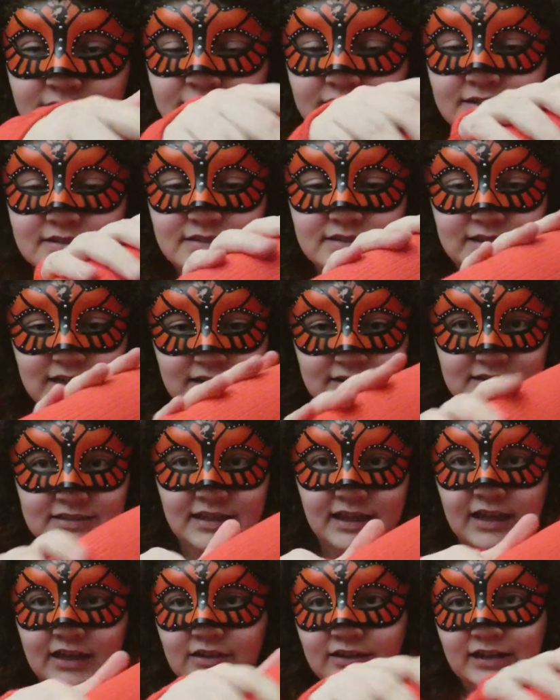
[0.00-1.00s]
because that's
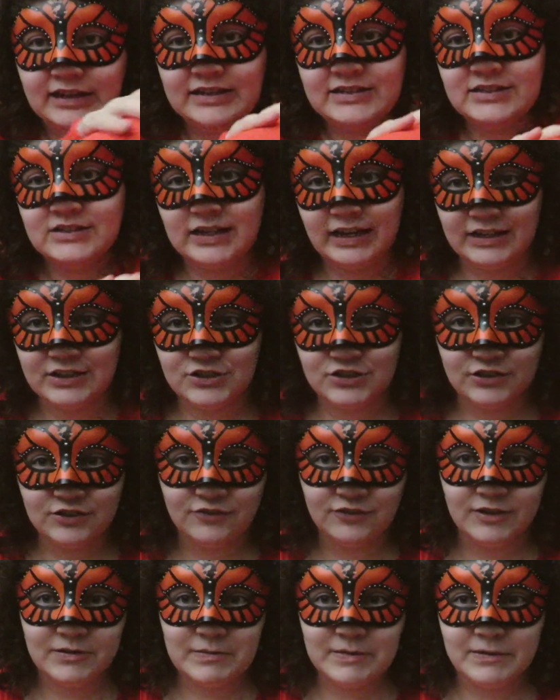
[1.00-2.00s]
like a nice texture
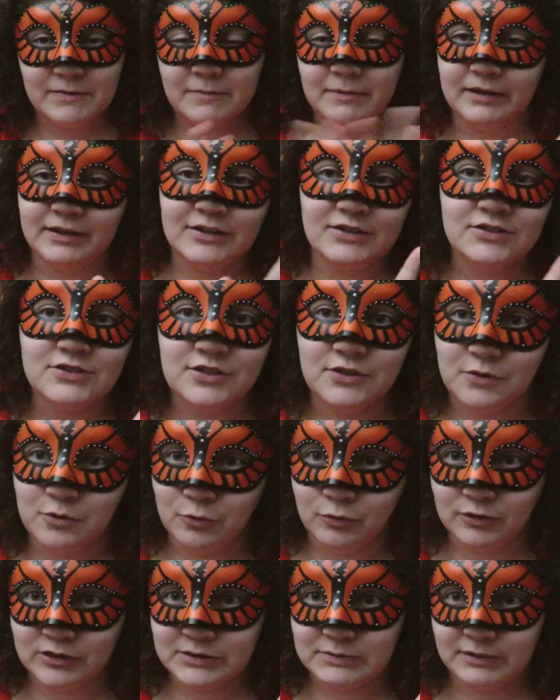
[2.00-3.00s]
for me, but here's the
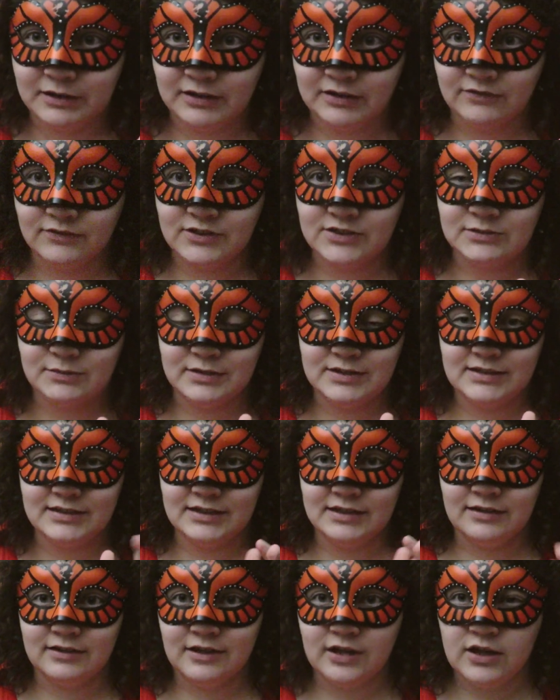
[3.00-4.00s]
coolest part of this
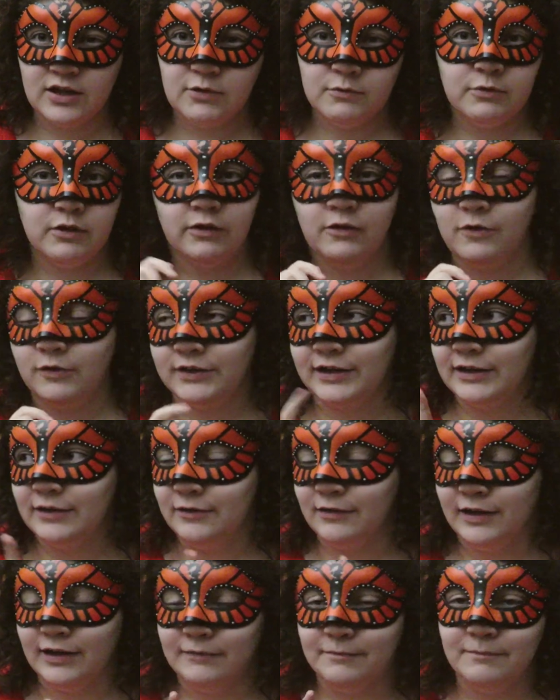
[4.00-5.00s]
onesie. Well, hold
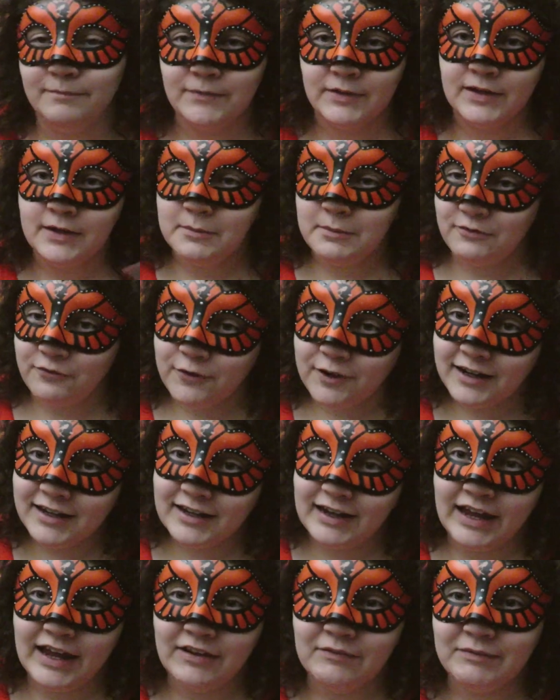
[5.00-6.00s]
on. Before I
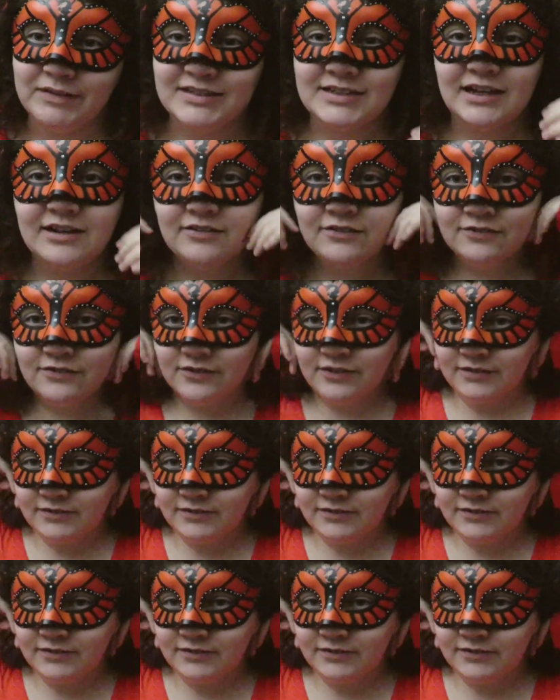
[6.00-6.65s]
get ahead of myself,